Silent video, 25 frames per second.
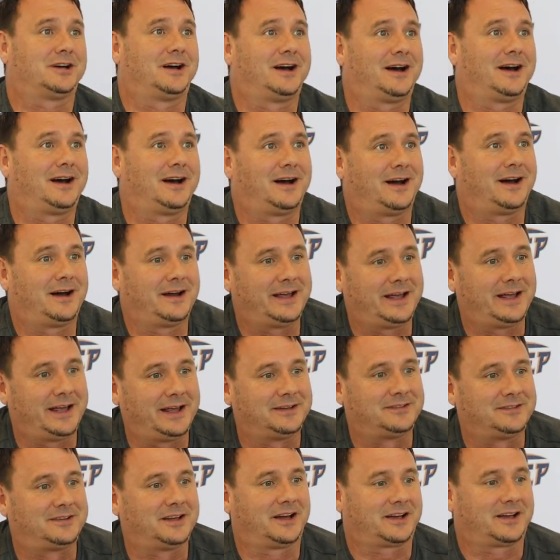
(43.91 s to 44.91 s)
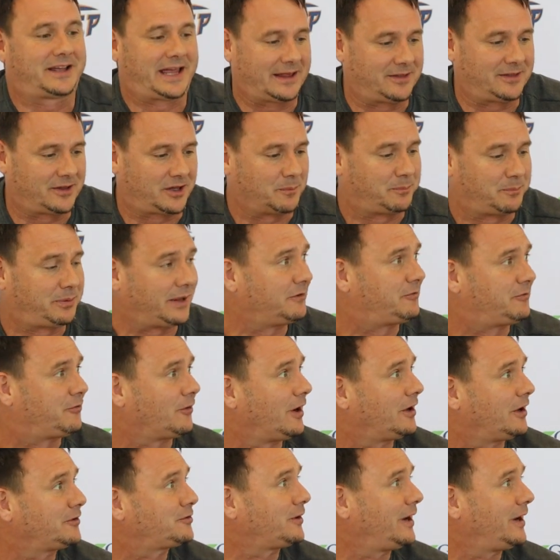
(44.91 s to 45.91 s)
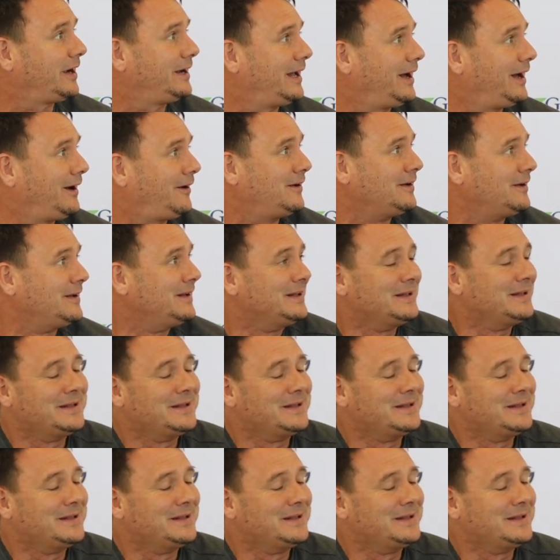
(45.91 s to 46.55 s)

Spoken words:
and Kayla could play for us right now.